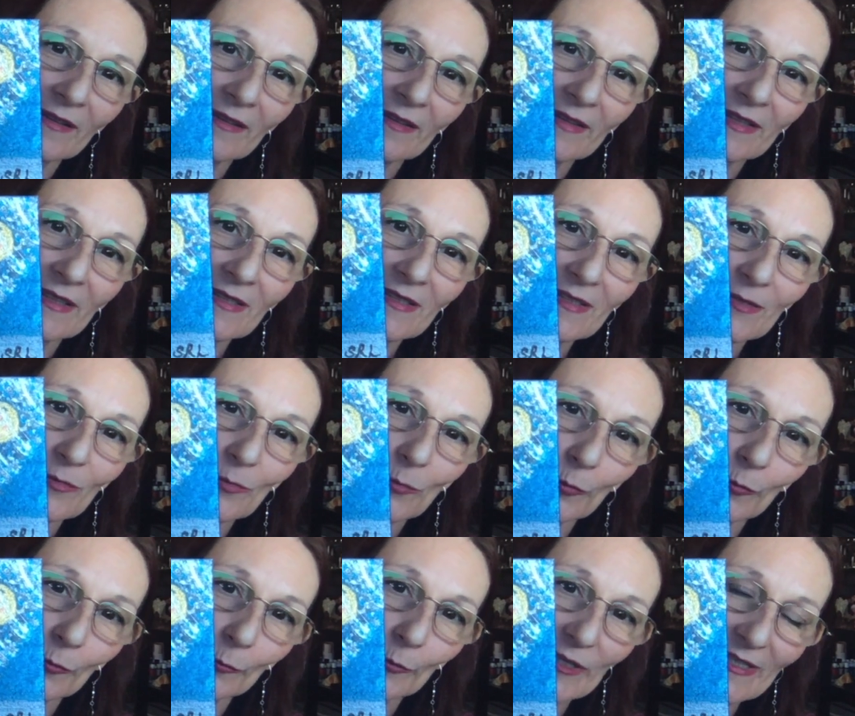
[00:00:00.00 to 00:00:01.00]
this
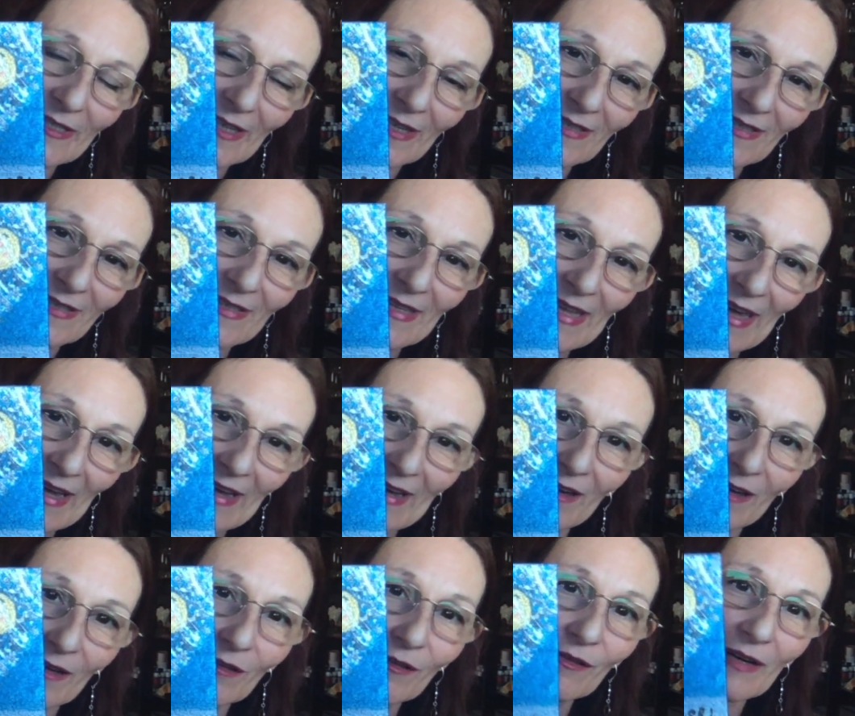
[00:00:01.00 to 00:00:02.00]
was us
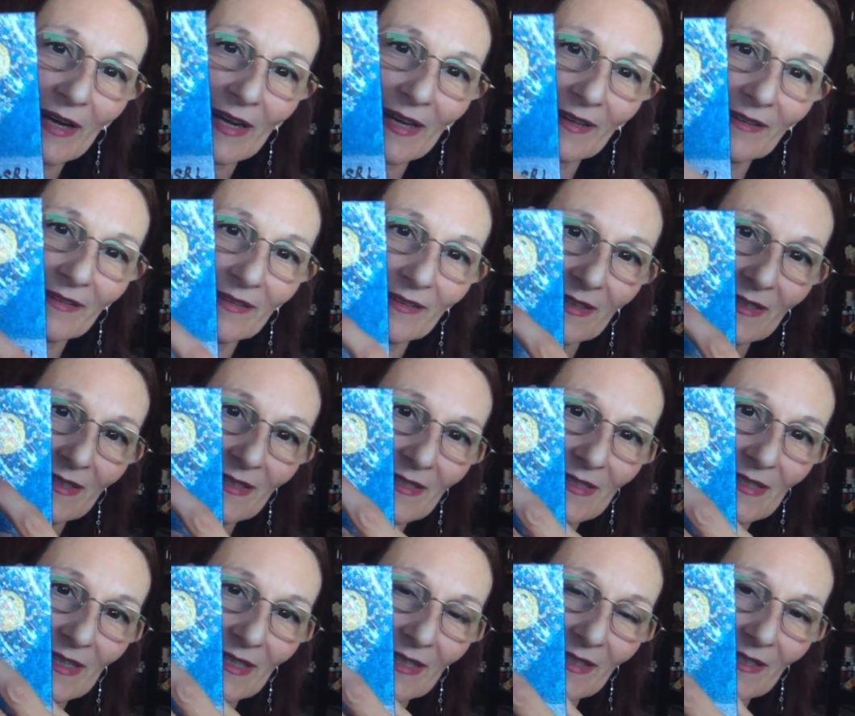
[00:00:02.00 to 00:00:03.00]
now, and
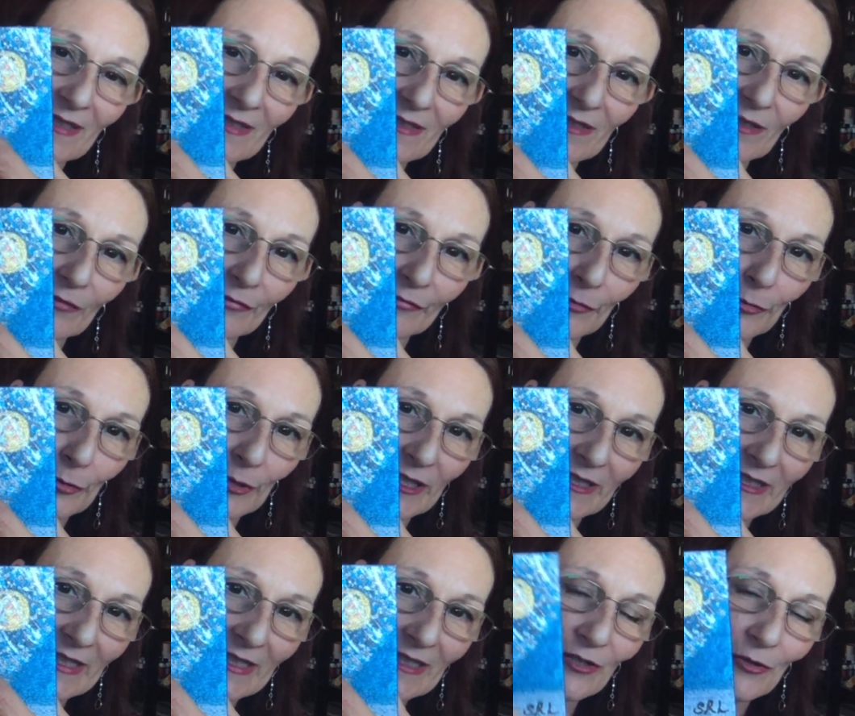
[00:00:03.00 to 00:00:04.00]
this is the 4D.